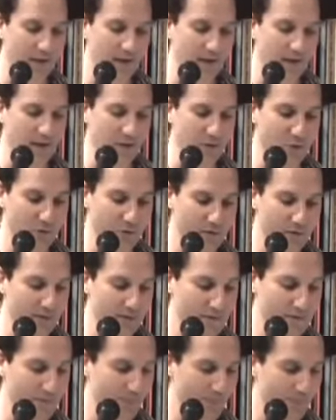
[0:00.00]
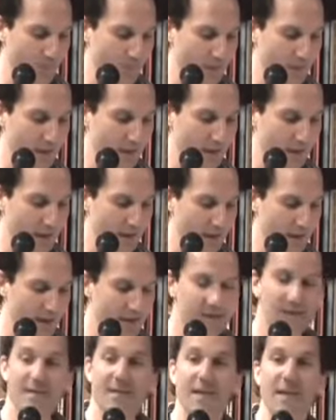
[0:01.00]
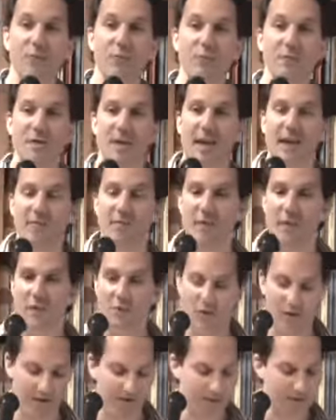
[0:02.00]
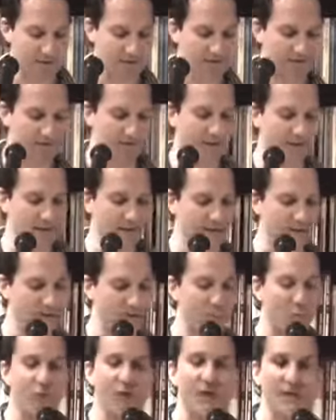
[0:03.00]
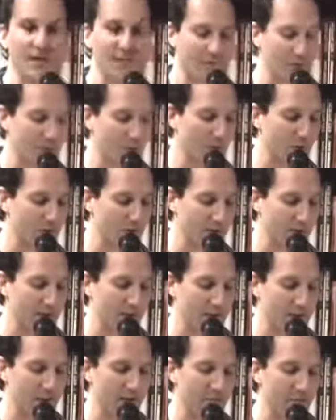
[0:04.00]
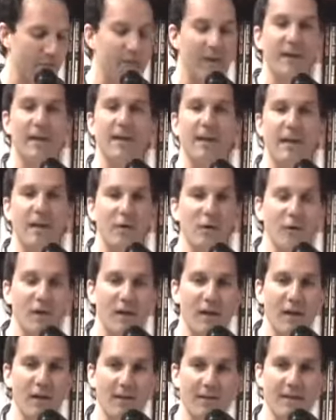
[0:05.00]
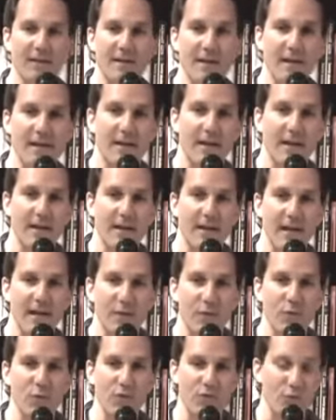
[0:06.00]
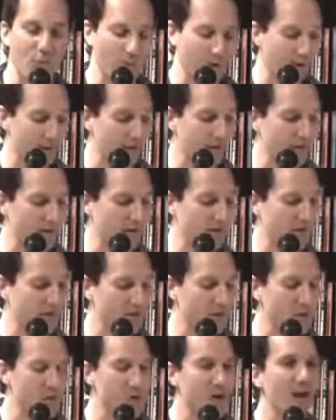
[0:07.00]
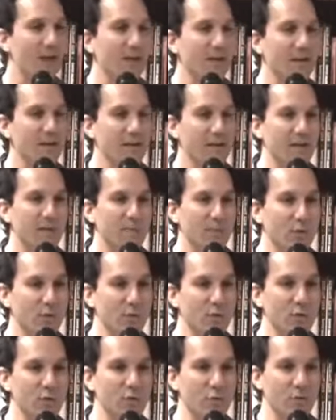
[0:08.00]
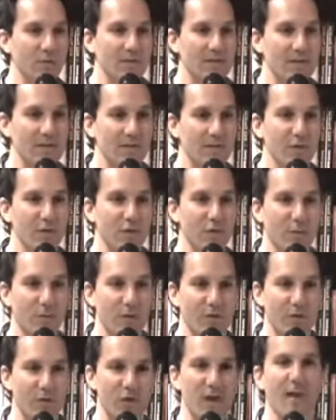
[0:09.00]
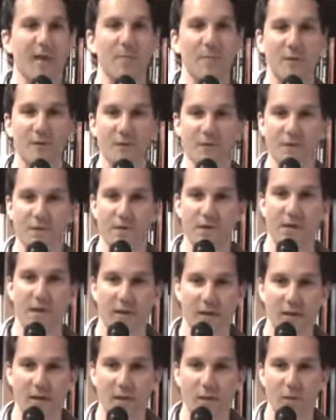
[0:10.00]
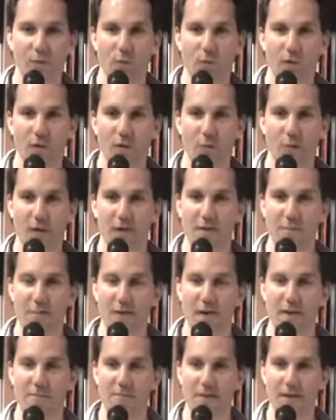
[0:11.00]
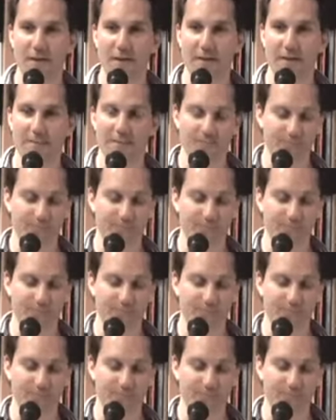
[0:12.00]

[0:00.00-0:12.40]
entrance. His skin was heavily creviced like the bricks of the building. He had a fading hairline and was wearing shiny blue silk pajamas with white piping.